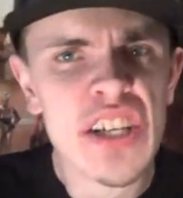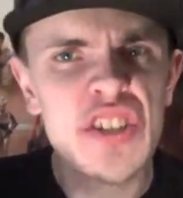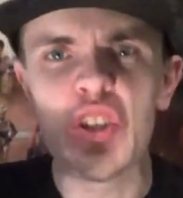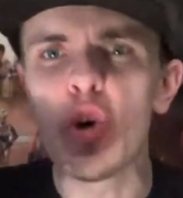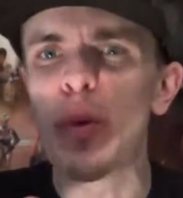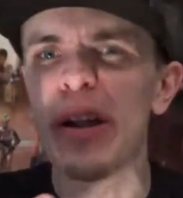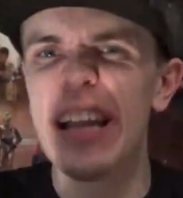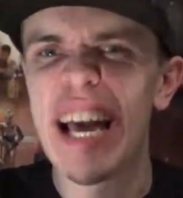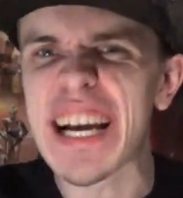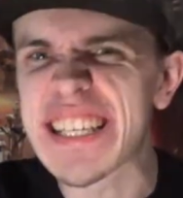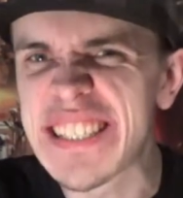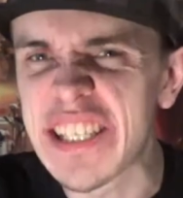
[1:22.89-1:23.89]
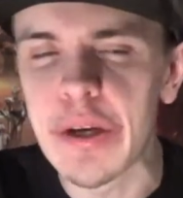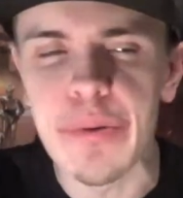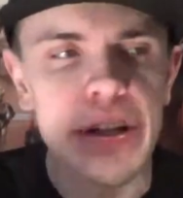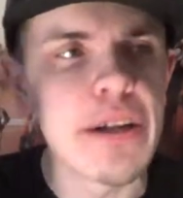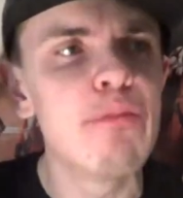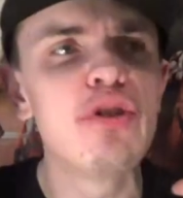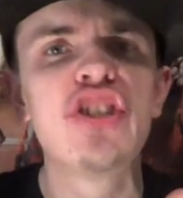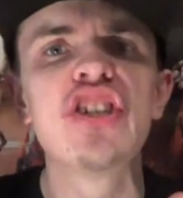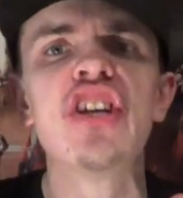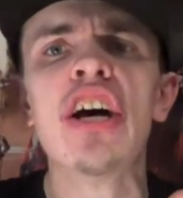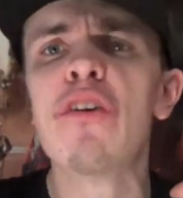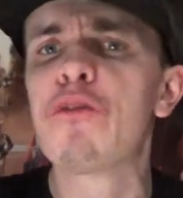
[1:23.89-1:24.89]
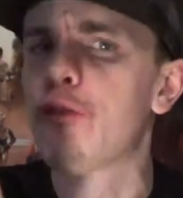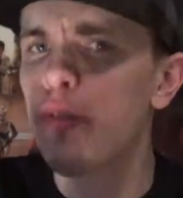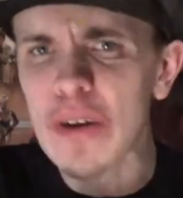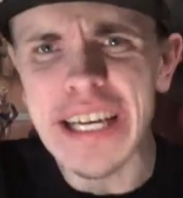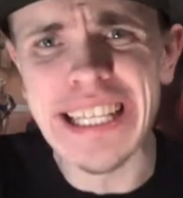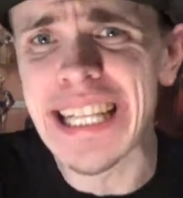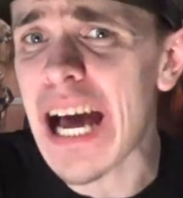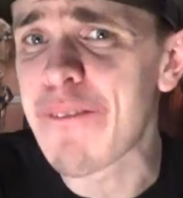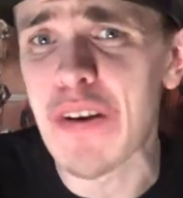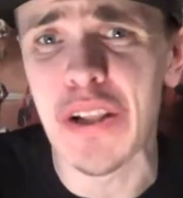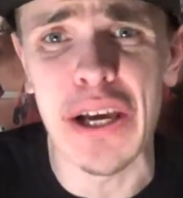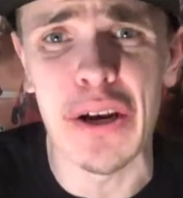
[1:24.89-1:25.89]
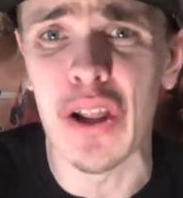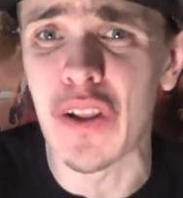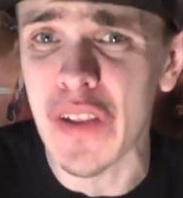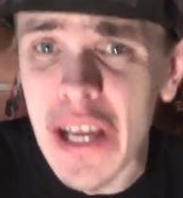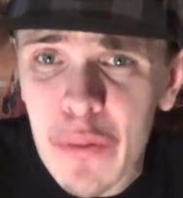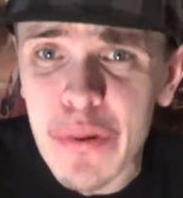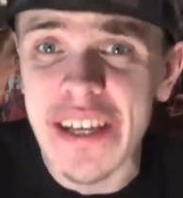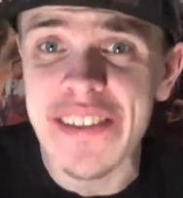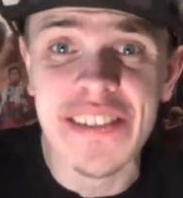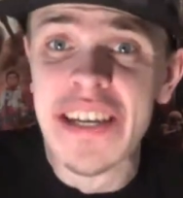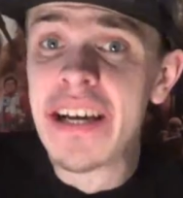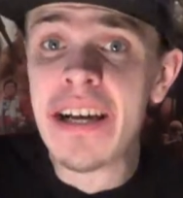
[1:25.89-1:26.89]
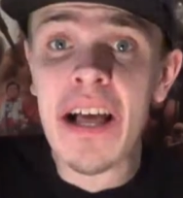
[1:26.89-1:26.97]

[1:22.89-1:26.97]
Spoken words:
so well-executed, it was just freaking laugh-out-loud hilarious.